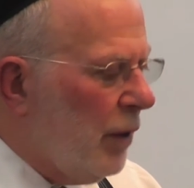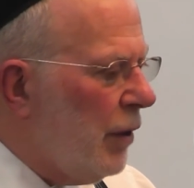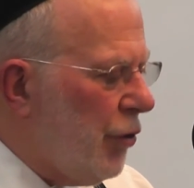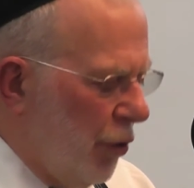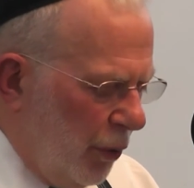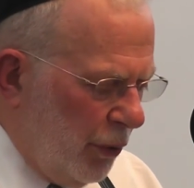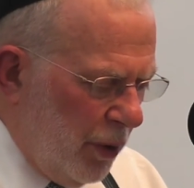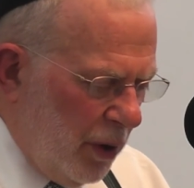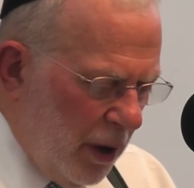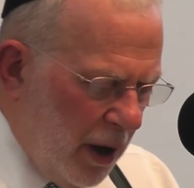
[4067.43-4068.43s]
the
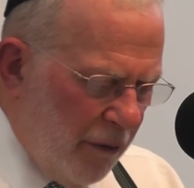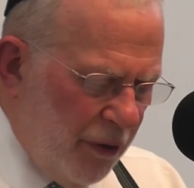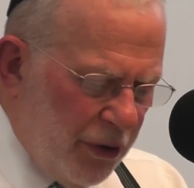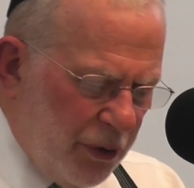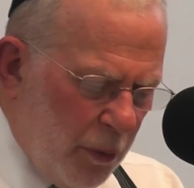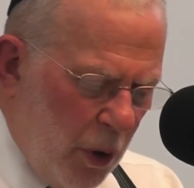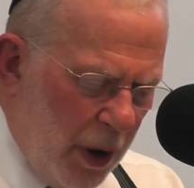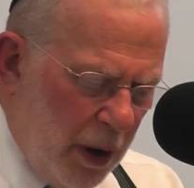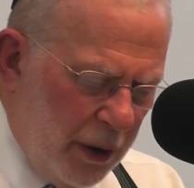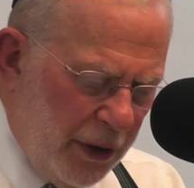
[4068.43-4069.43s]
children of
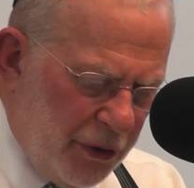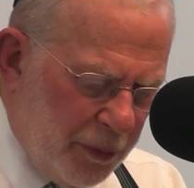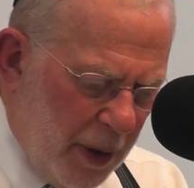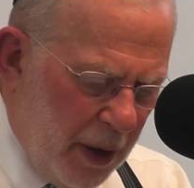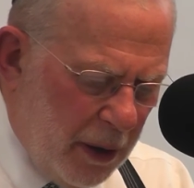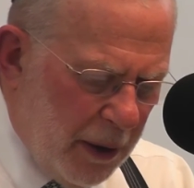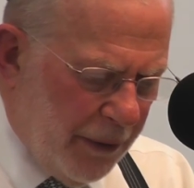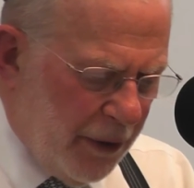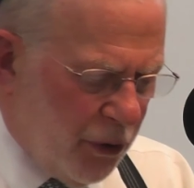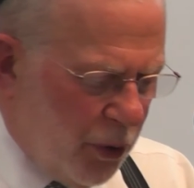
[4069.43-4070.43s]
Ishmael, Ishmael,
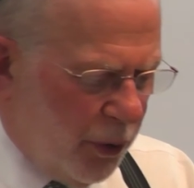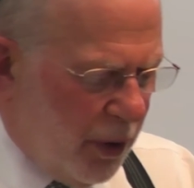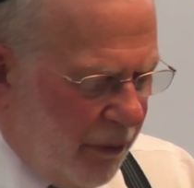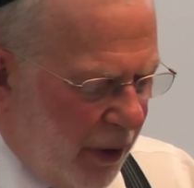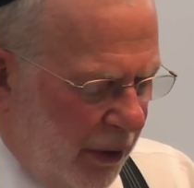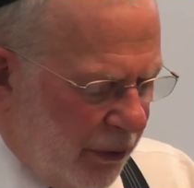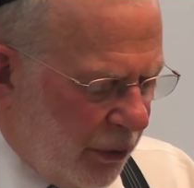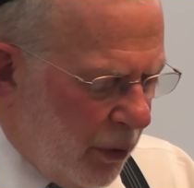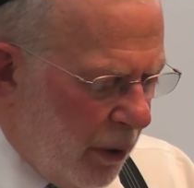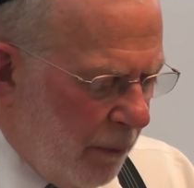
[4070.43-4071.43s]
and the children of
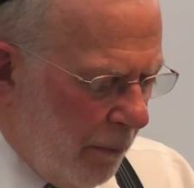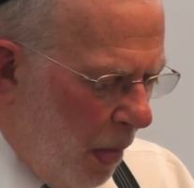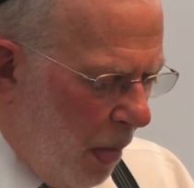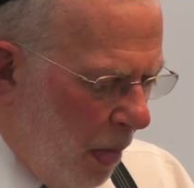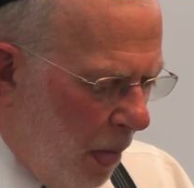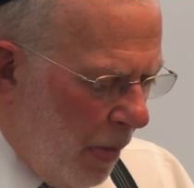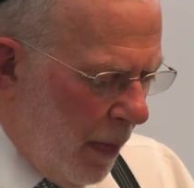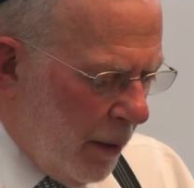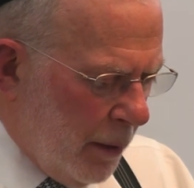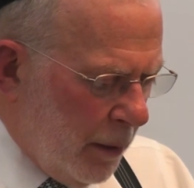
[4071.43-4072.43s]
Esau
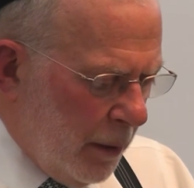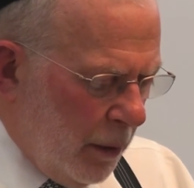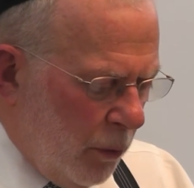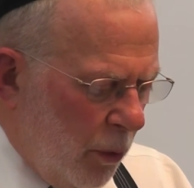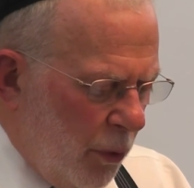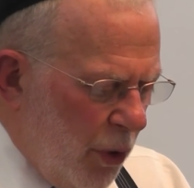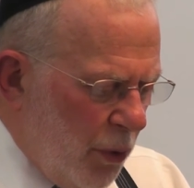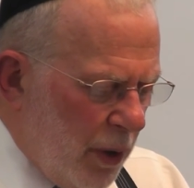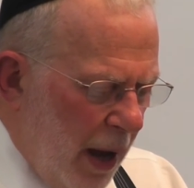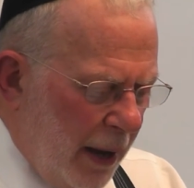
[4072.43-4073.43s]
will
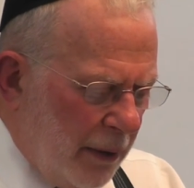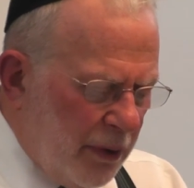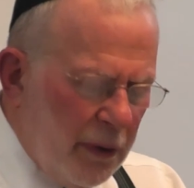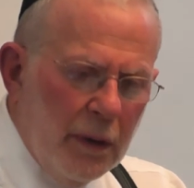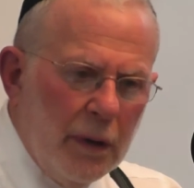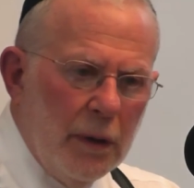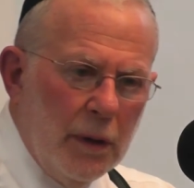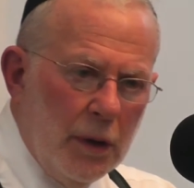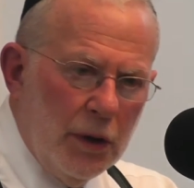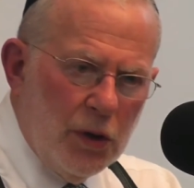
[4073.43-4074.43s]
unite
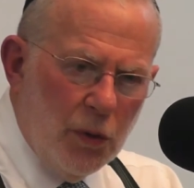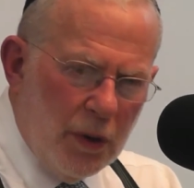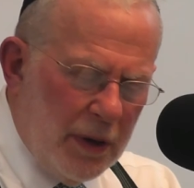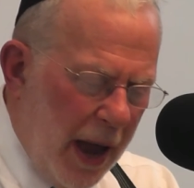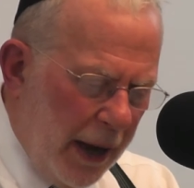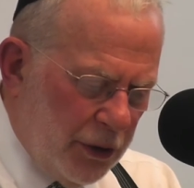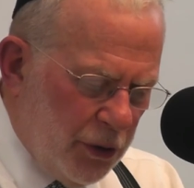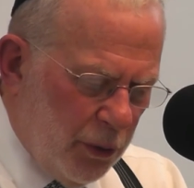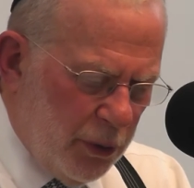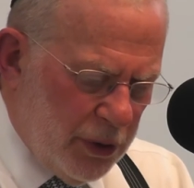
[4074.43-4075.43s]
to attack
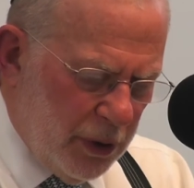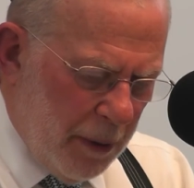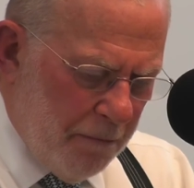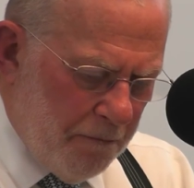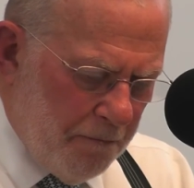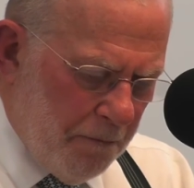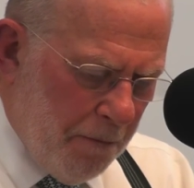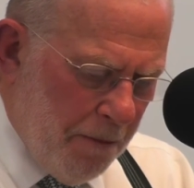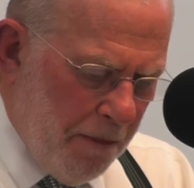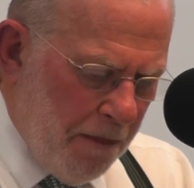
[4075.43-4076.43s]
Jerusalem.
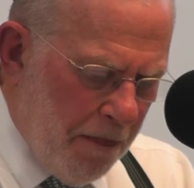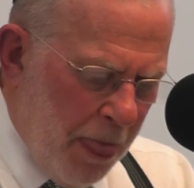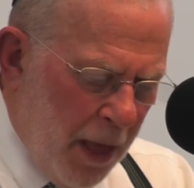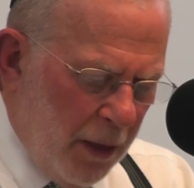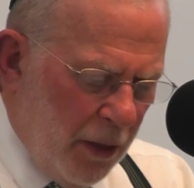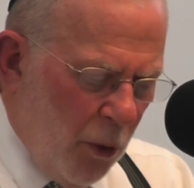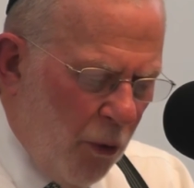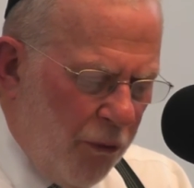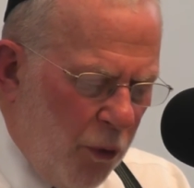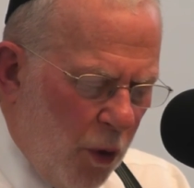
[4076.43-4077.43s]
They
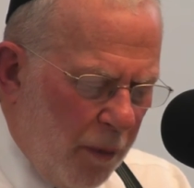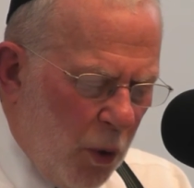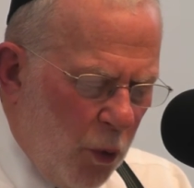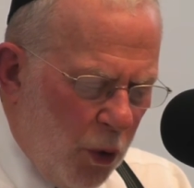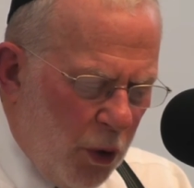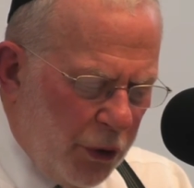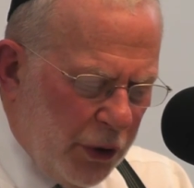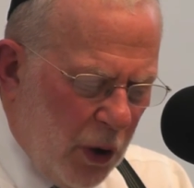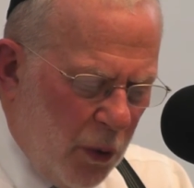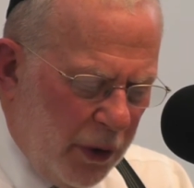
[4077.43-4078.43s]
will form a
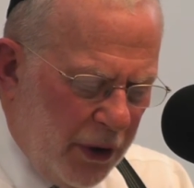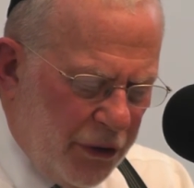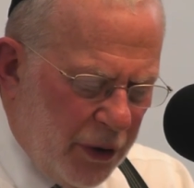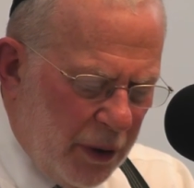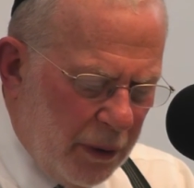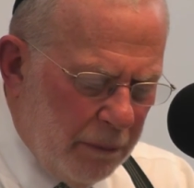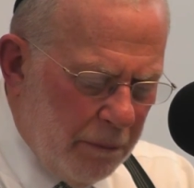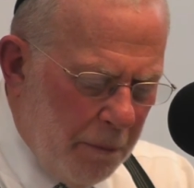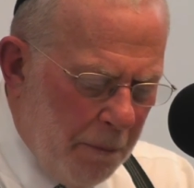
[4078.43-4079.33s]
world coalition